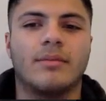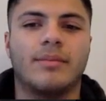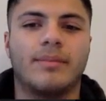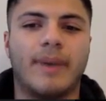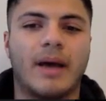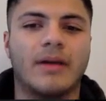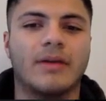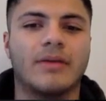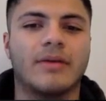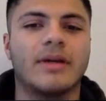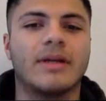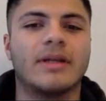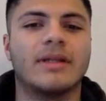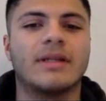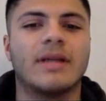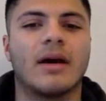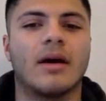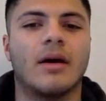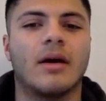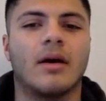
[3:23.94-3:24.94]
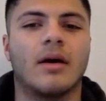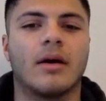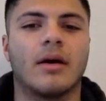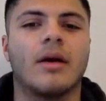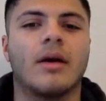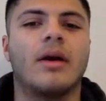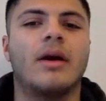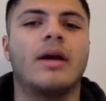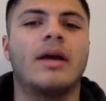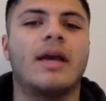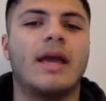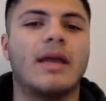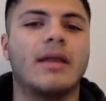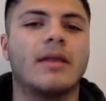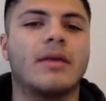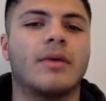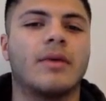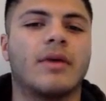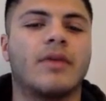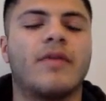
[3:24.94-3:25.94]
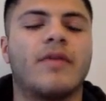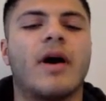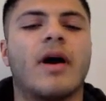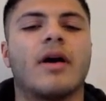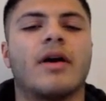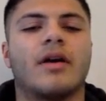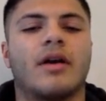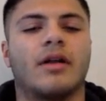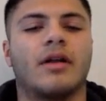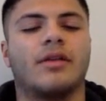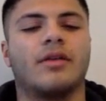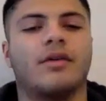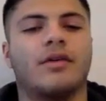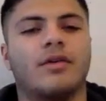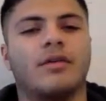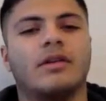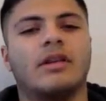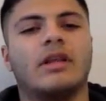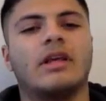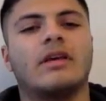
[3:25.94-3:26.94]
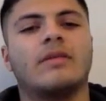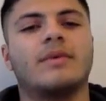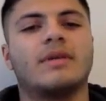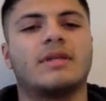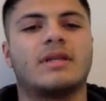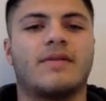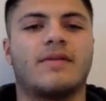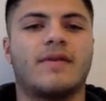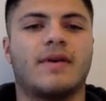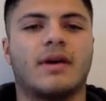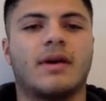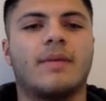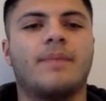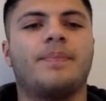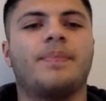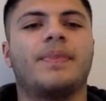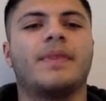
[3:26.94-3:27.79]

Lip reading: boundaries that are in the Ring of Fire include the Pacific,